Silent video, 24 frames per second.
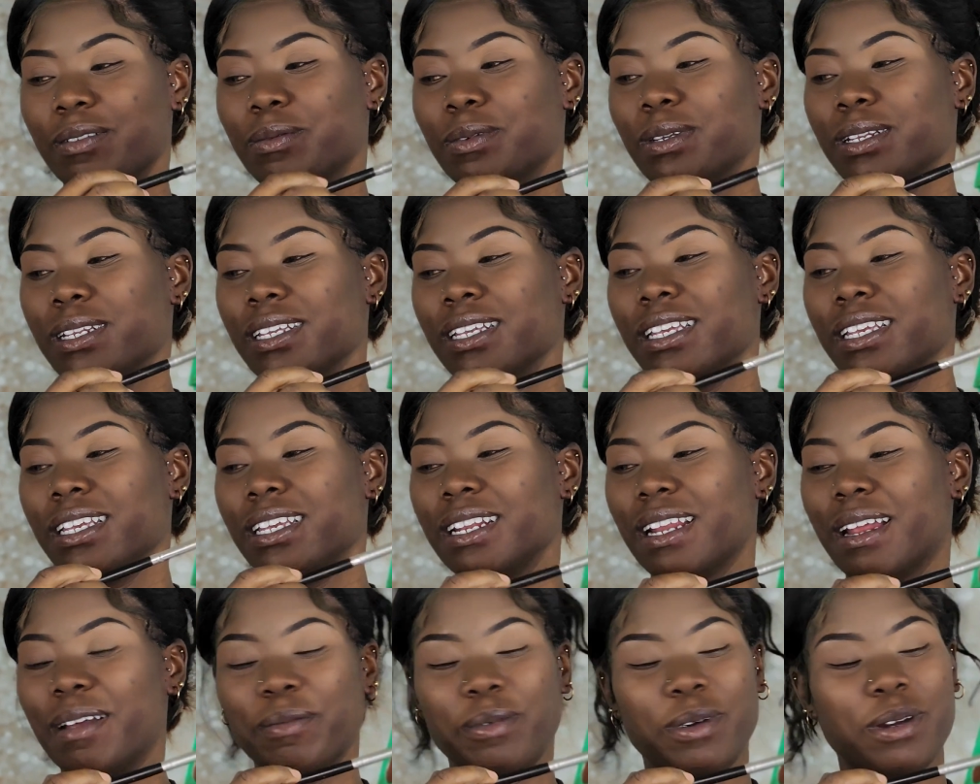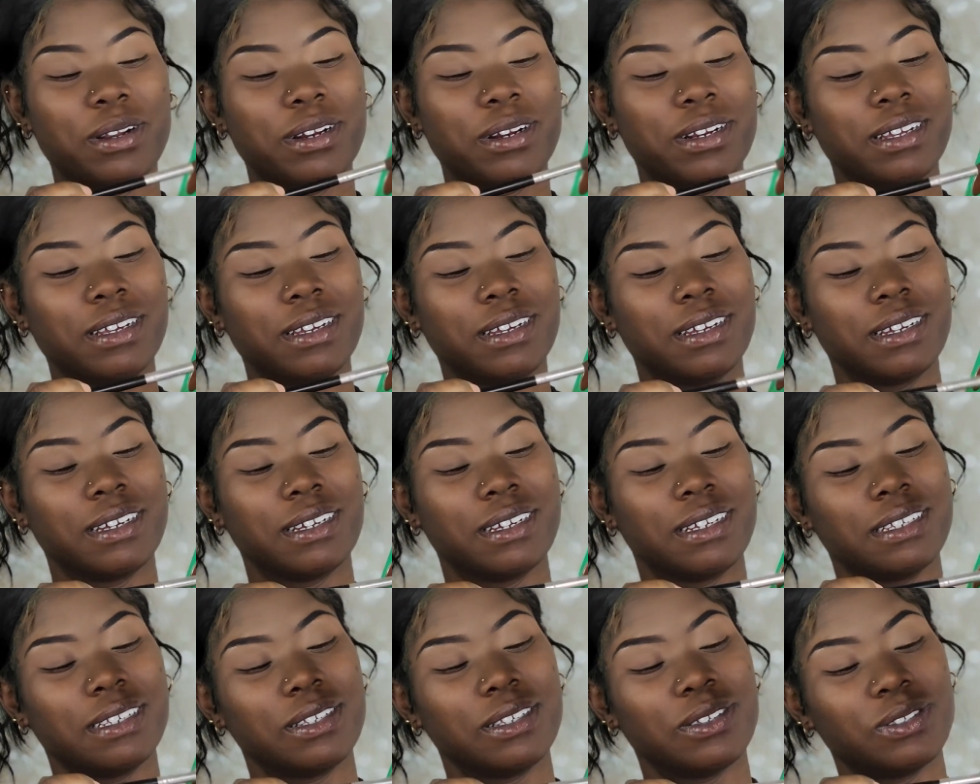But again, I'm gonna
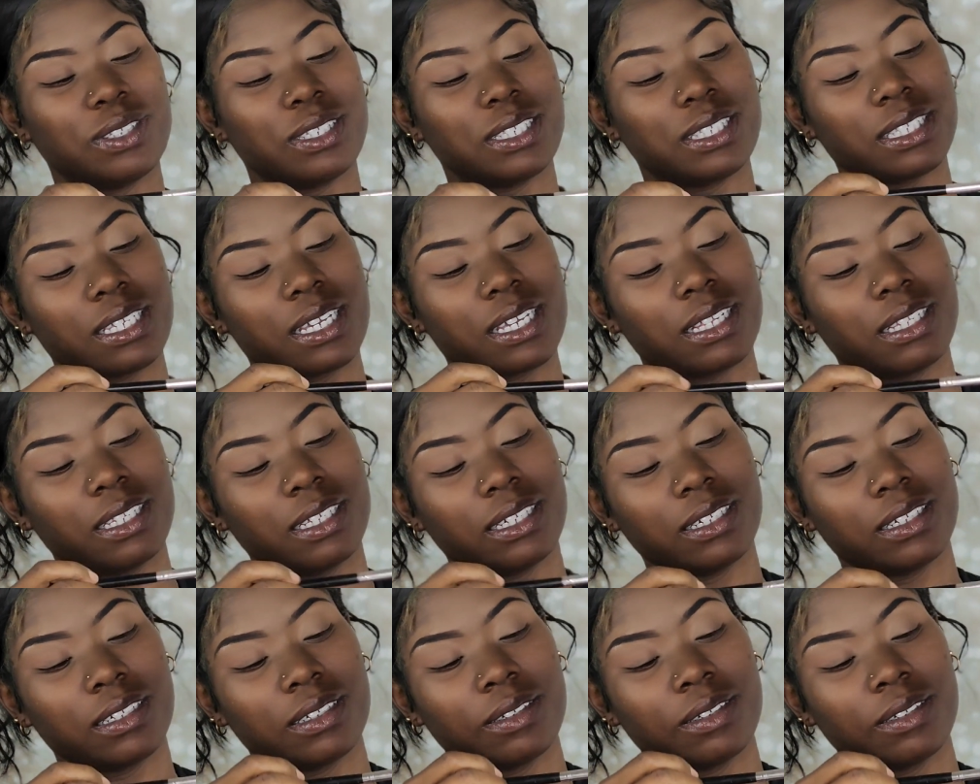use this color.